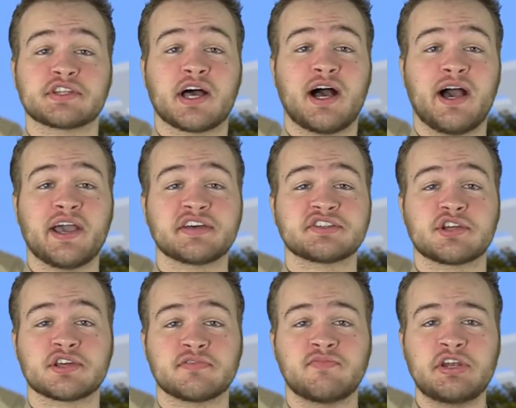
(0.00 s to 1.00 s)
is the
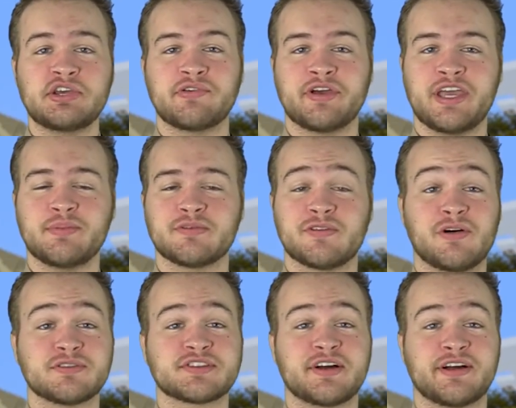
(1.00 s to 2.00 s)
highest-selling video game of
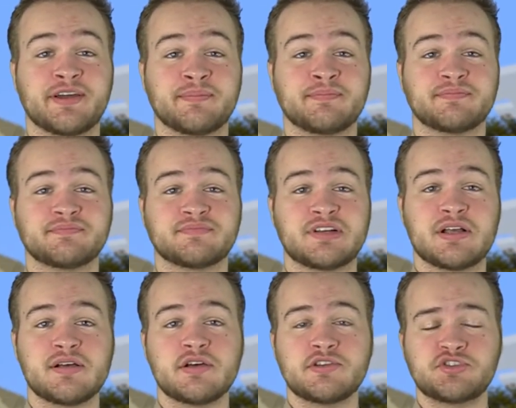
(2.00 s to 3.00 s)
all time.
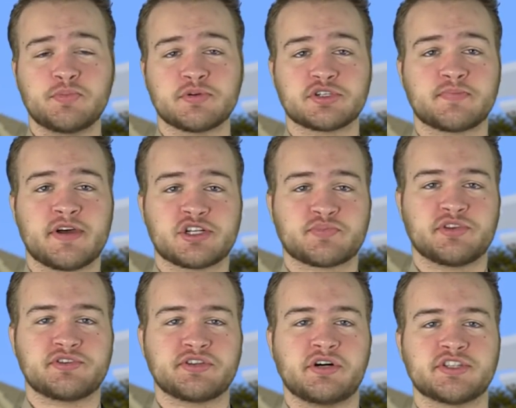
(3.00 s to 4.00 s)
Super Smash
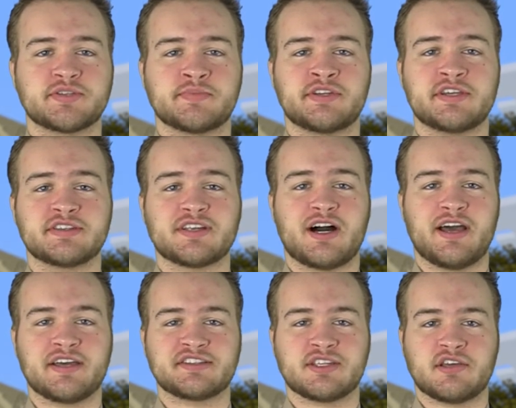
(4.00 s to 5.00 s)
Bros. Ultimate is the
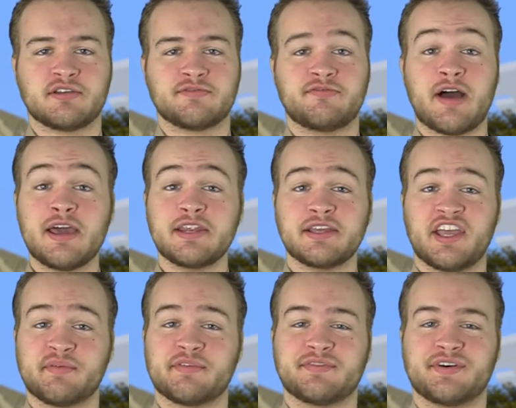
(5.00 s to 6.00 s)
highest-selling fighting
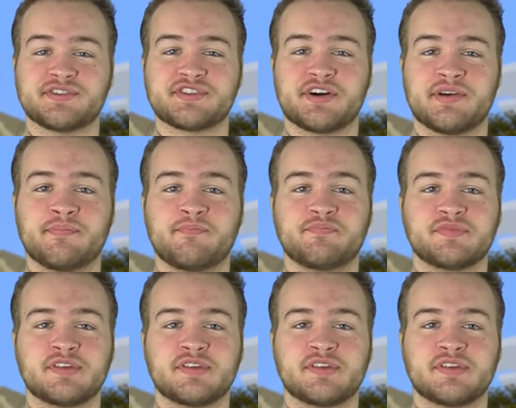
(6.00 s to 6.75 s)
game of all time.